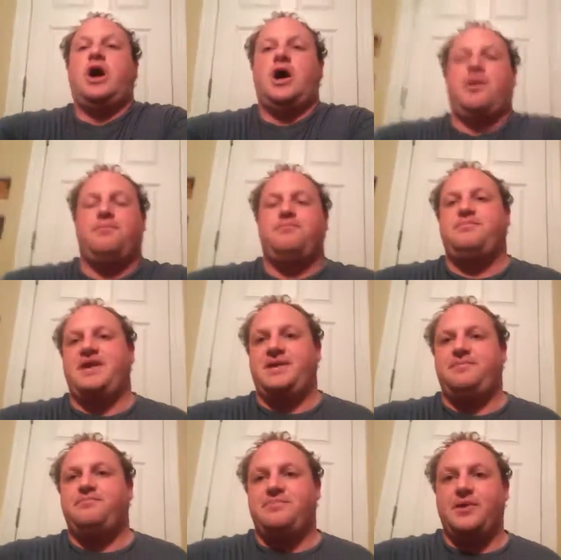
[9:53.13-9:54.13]
um,
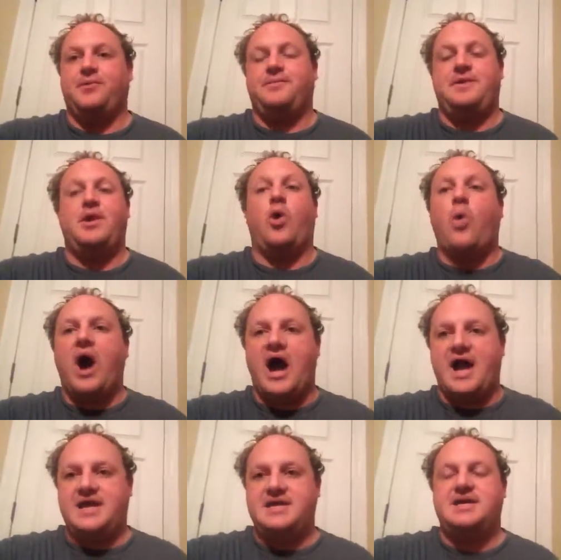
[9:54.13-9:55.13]
been built in
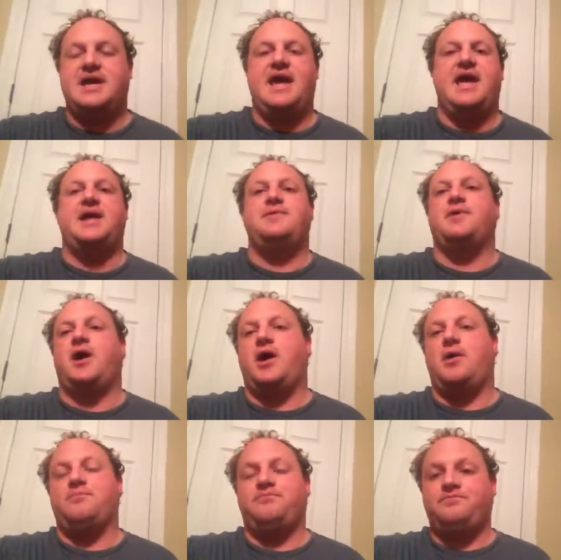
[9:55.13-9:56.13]
Hawaii, and
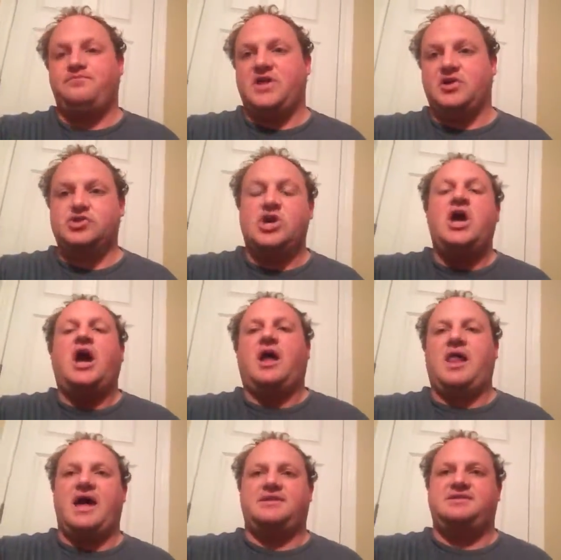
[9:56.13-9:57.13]
um, there's
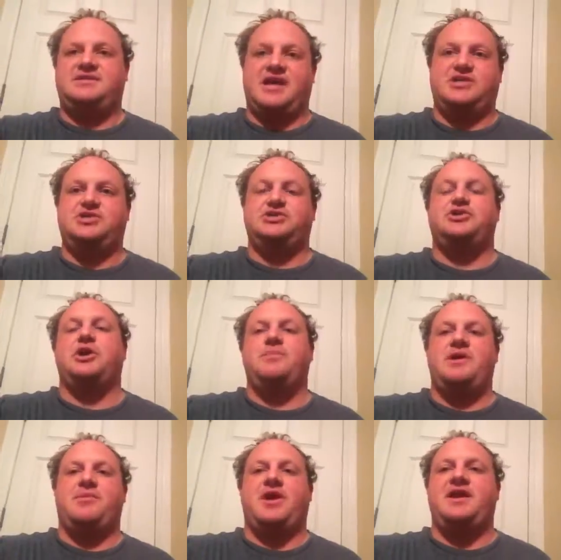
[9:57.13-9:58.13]
a lot of sections
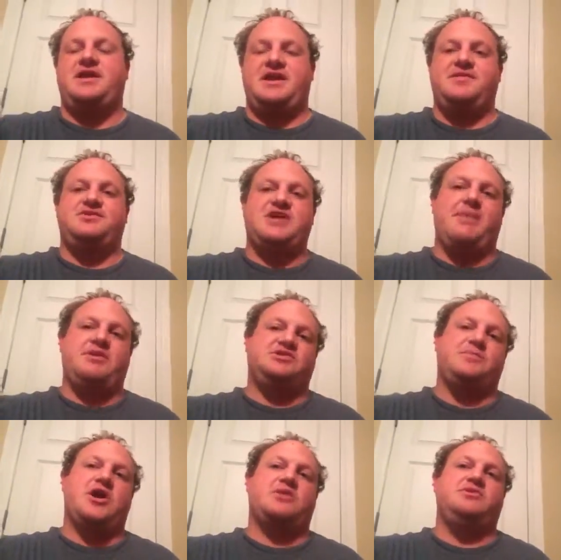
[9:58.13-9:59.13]
commemorated in Japanese
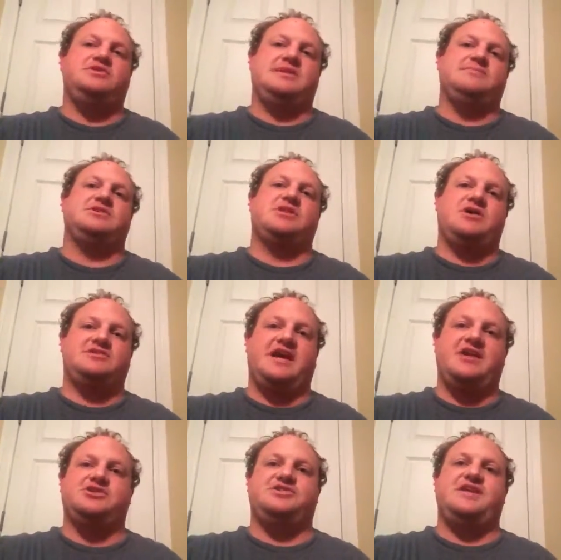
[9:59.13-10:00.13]
American museums in Los
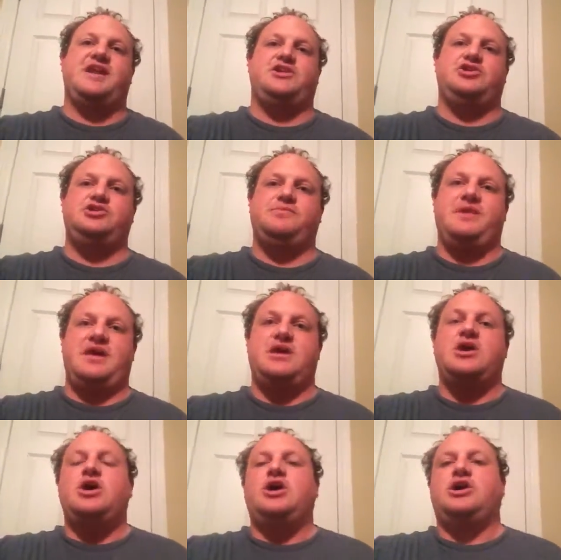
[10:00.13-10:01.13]
Angeles that didn't used to
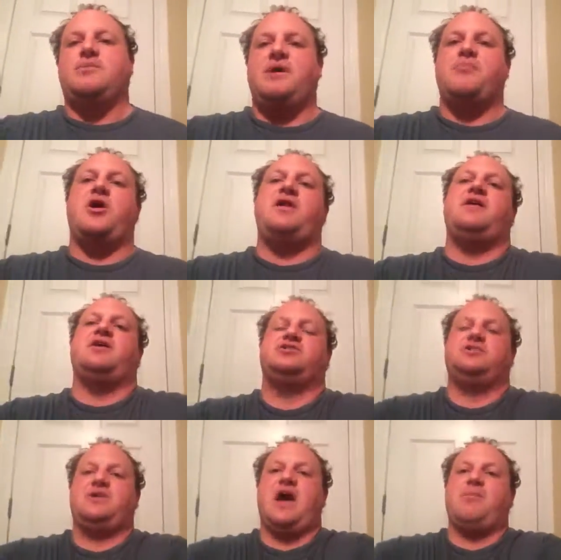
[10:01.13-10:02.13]
be commemorated there.
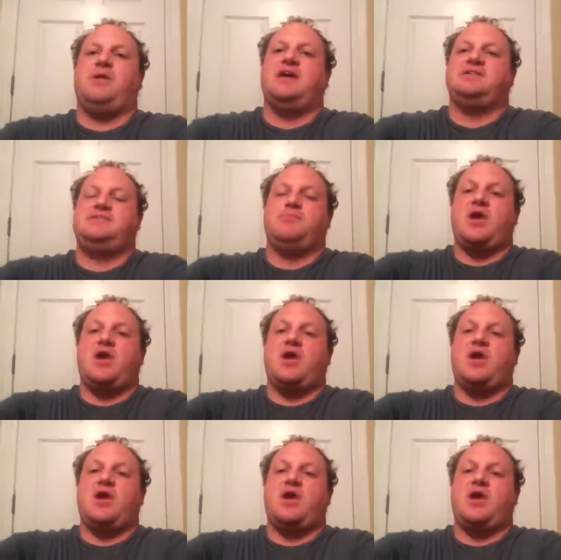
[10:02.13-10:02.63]
So, God bless the